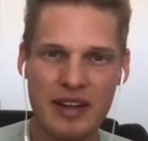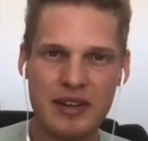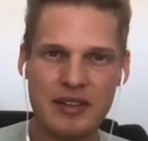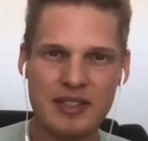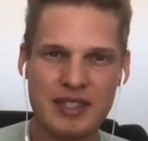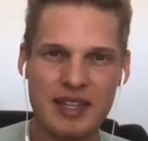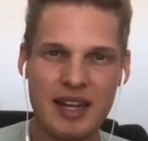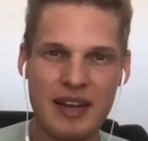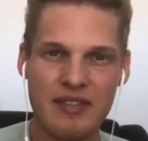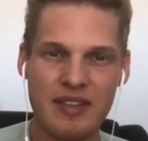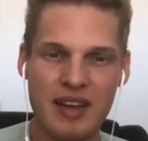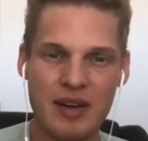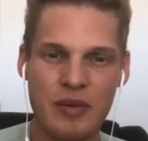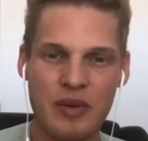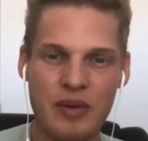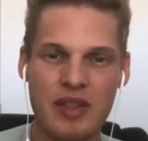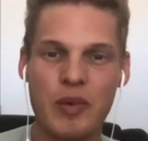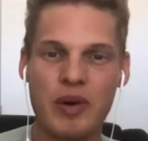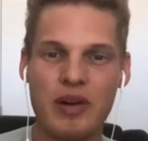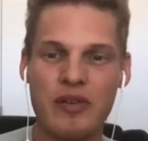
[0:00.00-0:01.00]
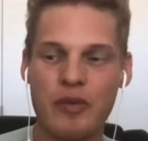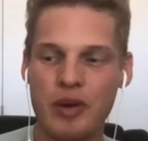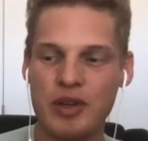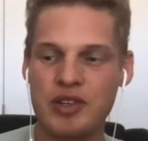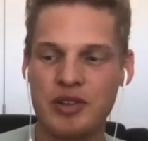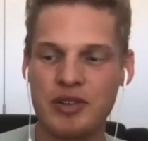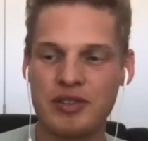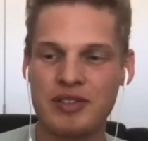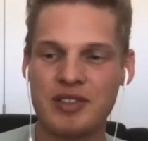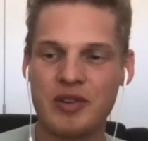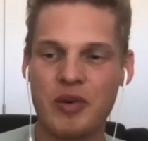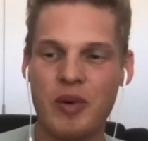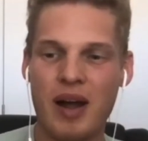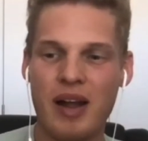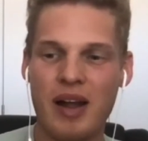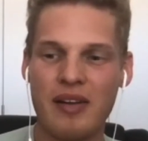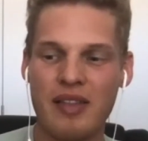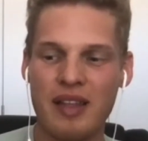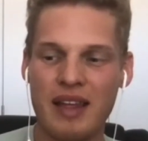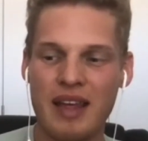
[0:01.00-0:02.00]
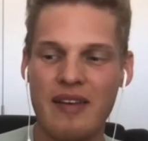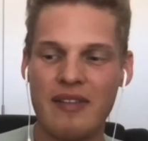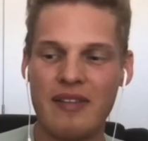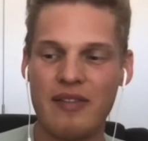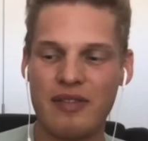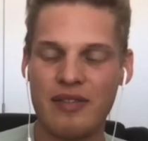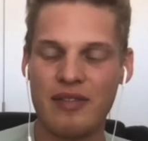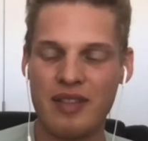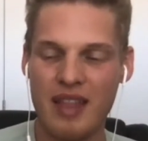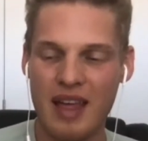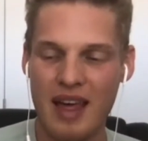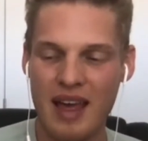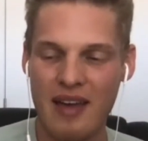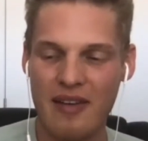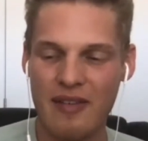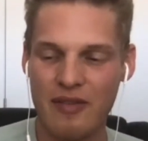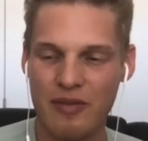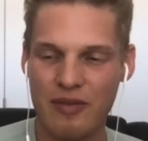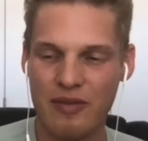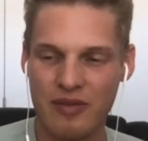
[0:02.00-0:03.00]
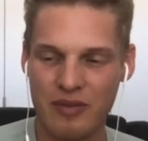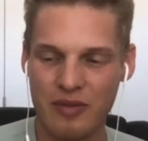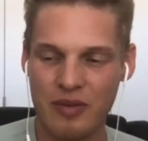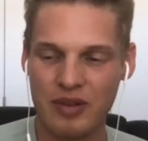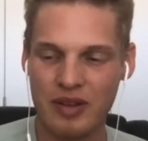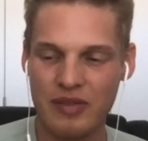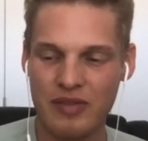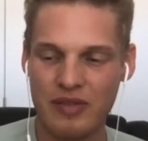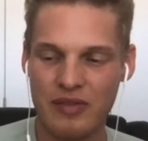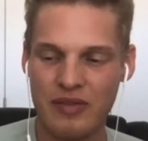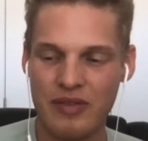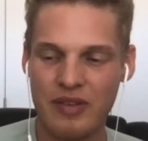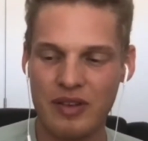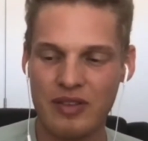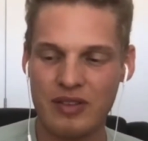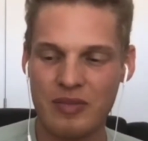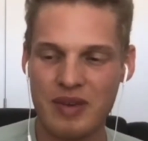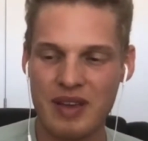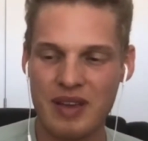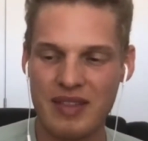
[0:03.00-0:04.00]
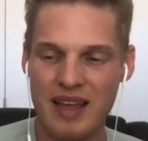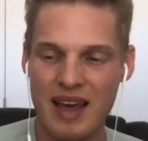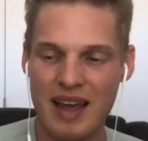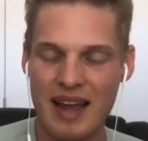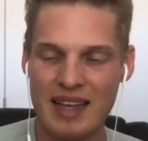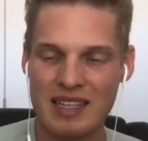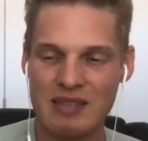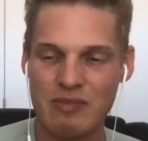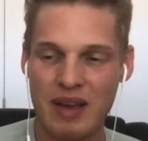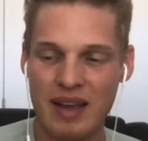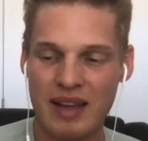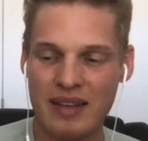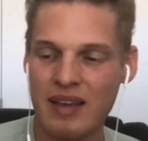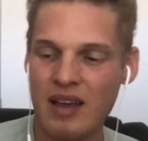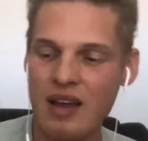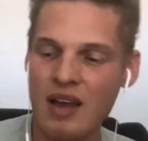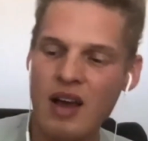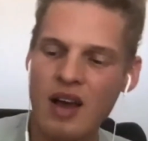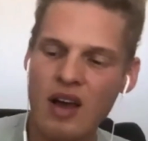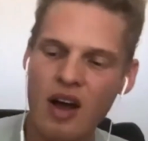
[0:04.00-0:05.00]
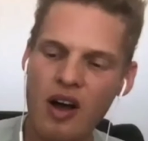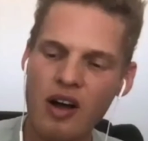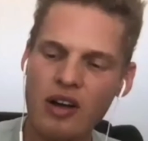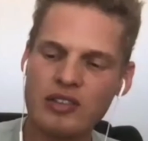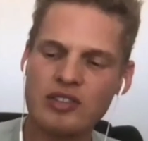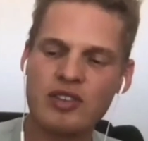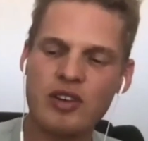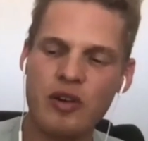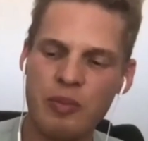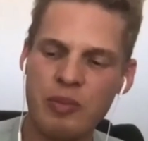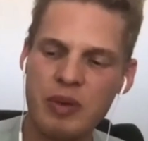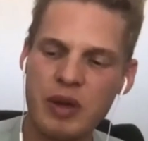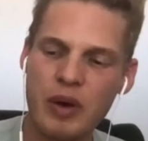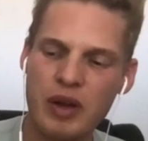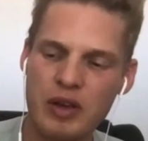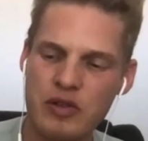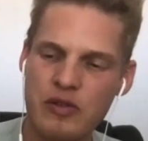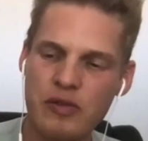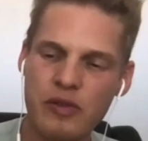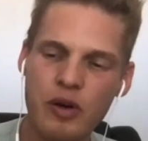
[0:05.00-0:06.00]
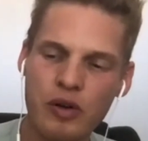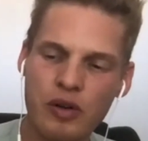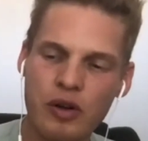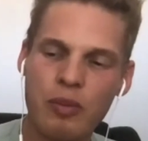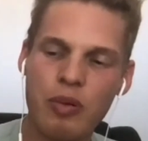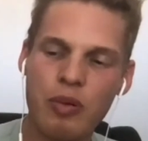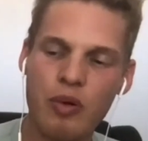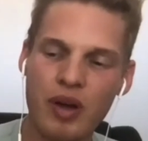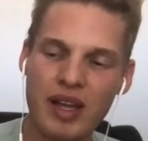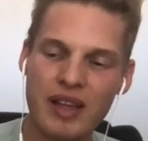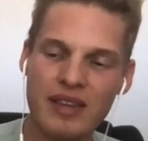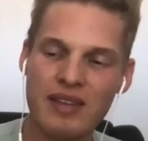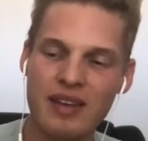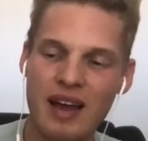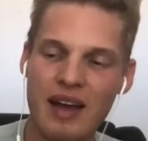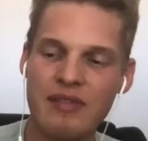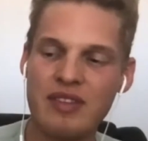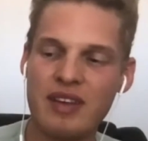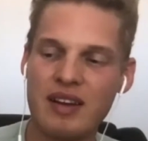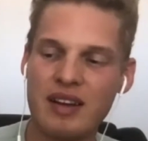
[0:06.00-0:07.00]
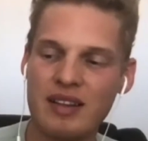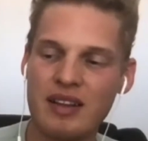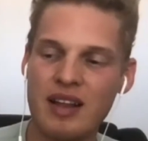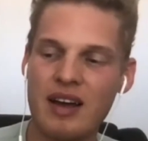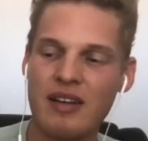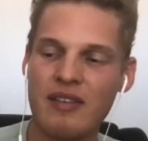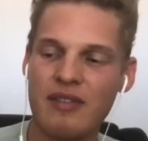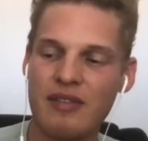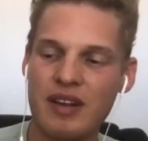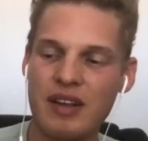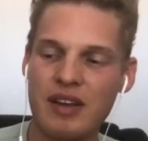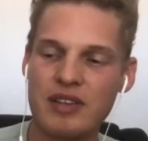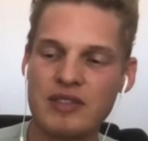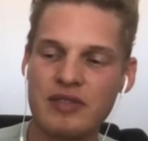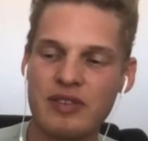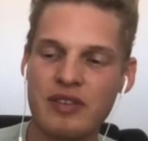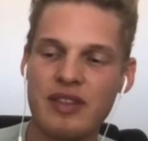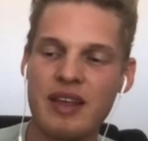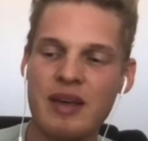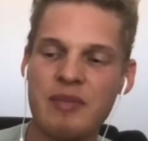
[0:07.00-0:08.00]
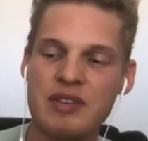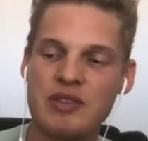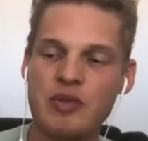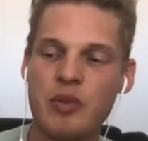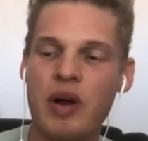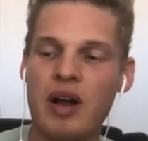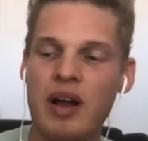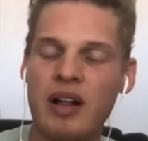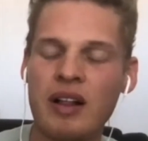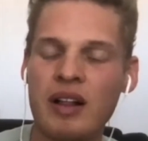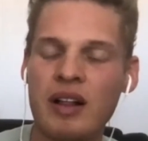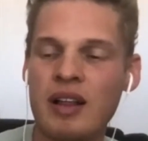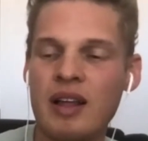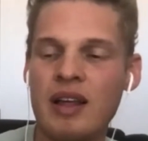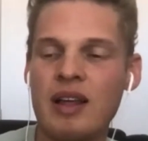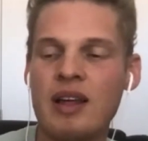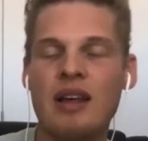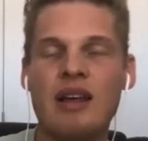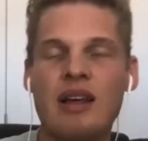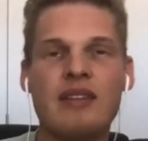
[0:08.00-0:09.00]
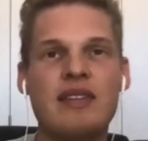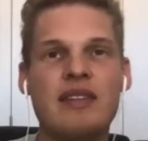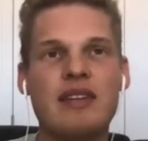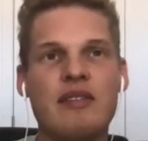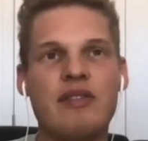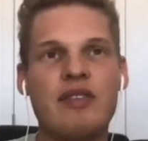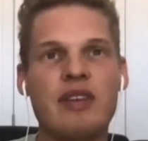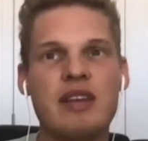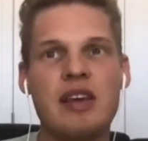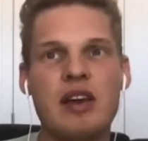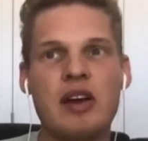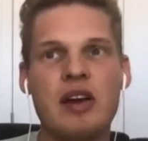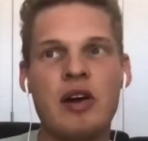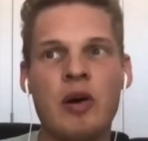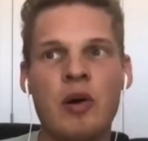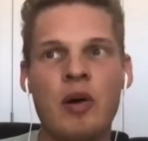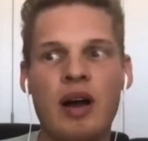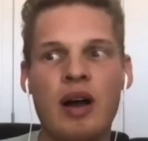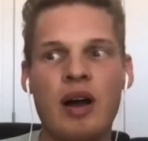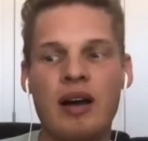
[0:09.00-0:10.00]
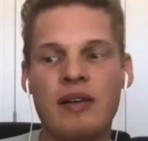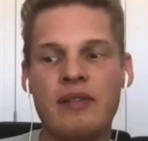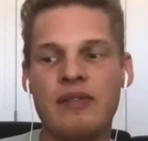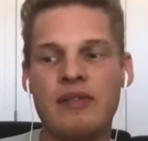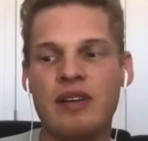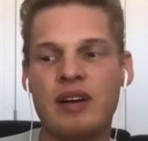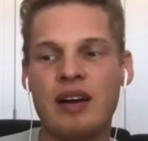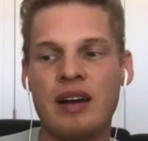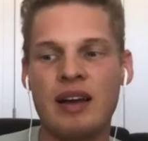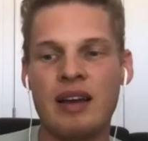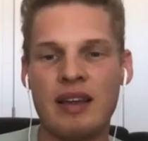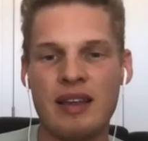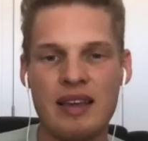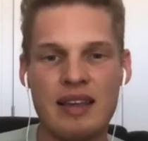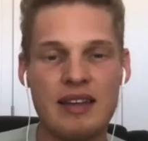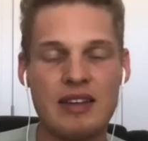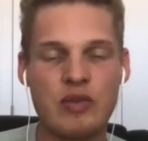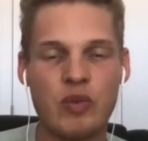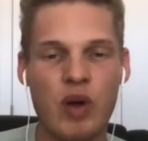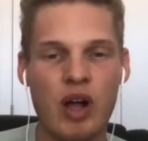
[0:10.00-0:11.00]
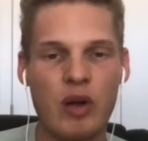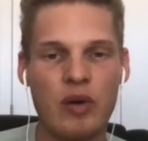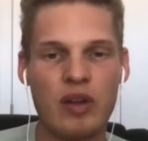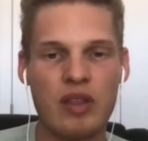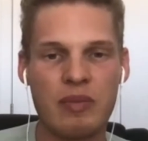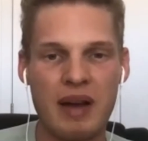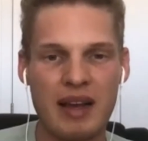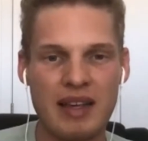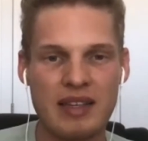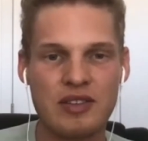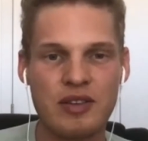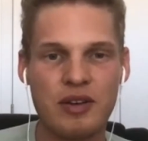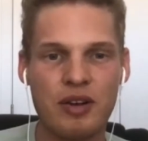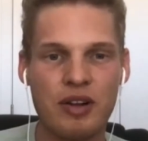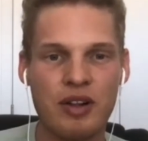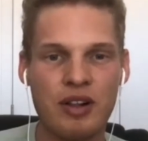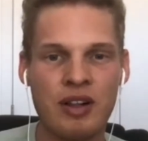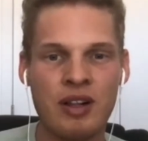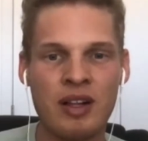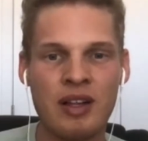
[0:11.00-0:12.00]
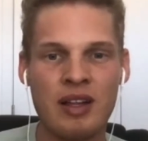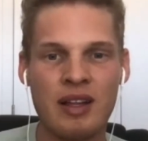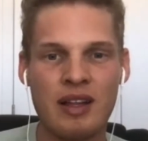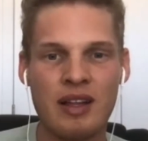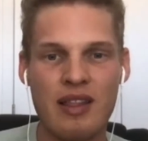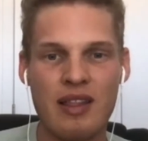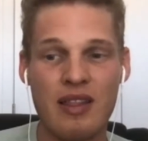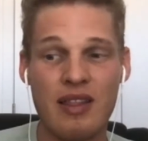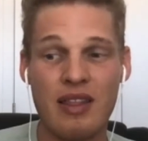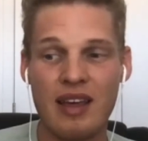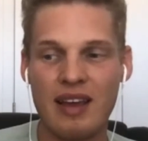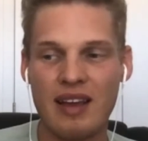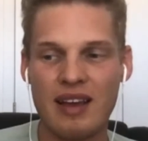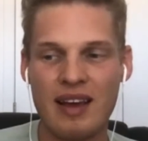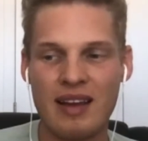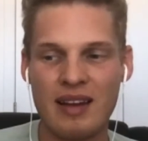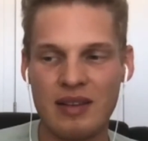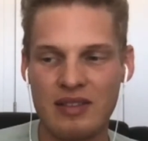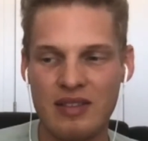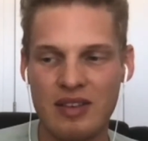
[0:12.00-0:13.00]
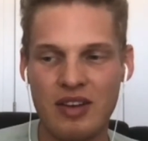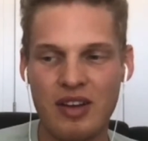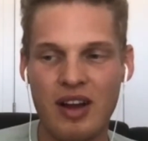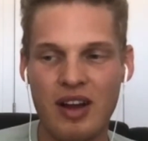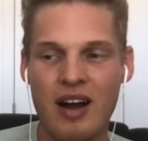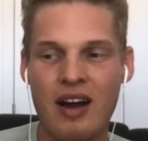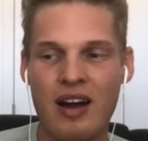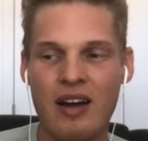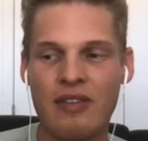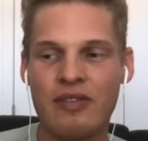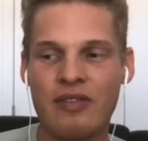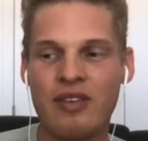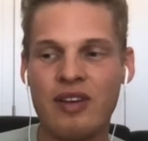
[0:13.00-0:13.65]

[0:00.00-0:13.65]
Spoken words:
that I've done with the One Voice Children's Choir that have really fulfilled me in that aspect. Also, BYU Vocal Point, I've done a lot of videos for them as well. Did a video of "It Is Well with My Soul" that kind of took off.